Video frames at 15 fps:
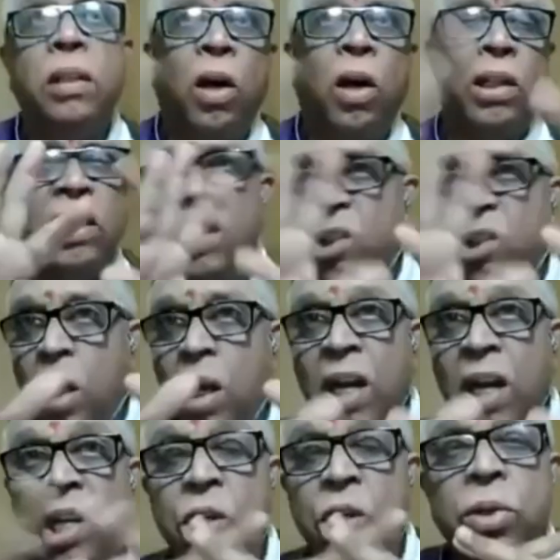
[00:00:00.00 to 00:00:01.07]
all that is all
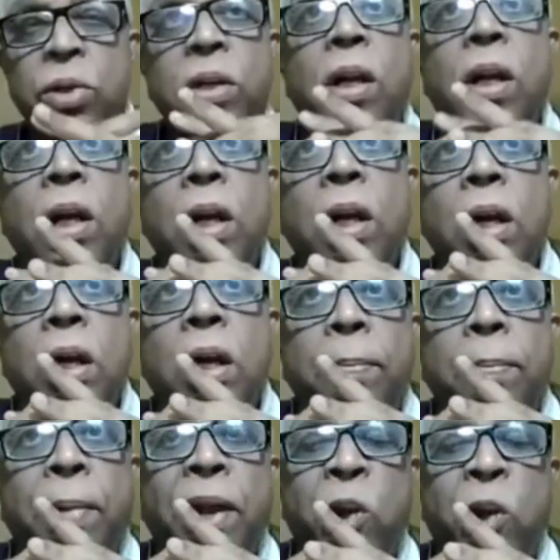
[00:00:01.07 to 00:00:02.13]
understood,
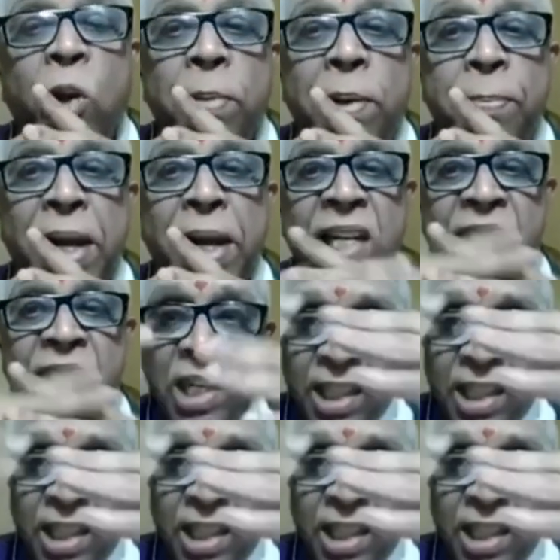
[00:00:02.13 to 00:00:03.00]
but a human being still